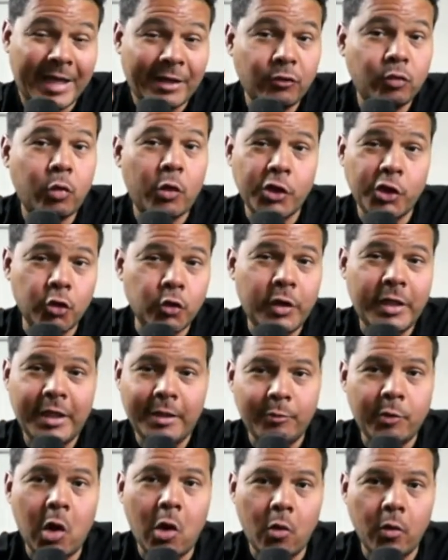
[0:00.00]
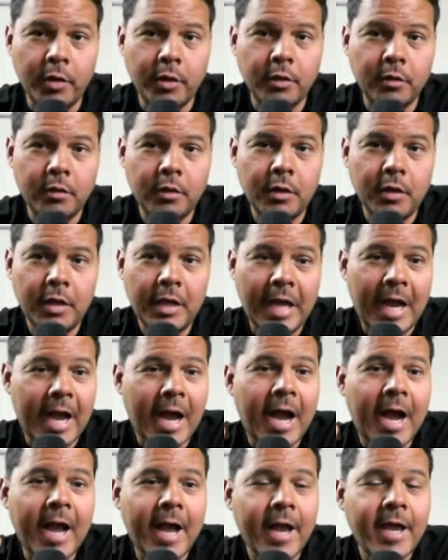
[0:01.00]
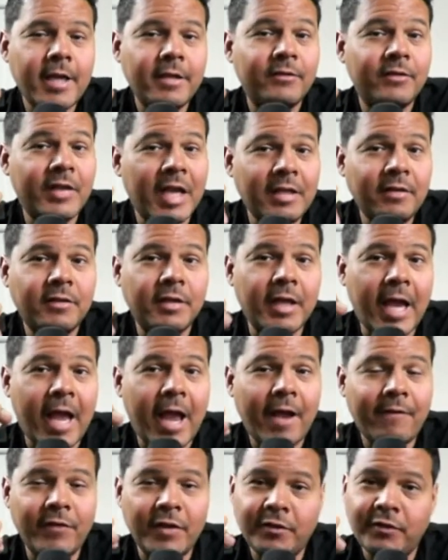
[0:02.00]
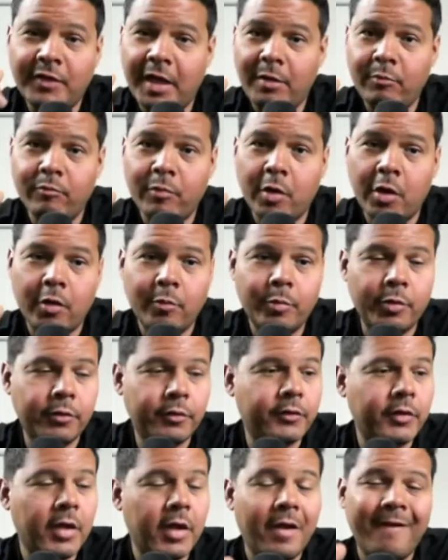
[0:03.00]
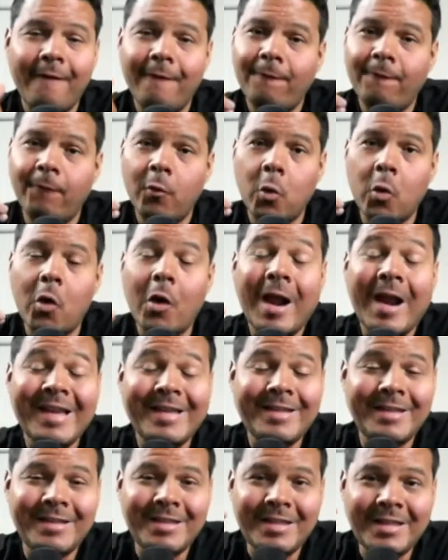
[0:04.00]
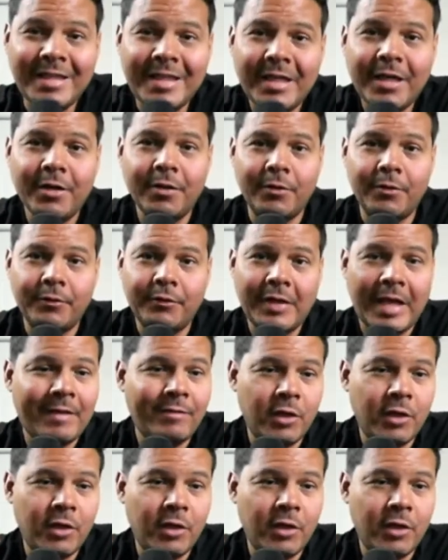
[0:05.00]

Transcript: That's where you keep going. I tend to have the same barbers for years.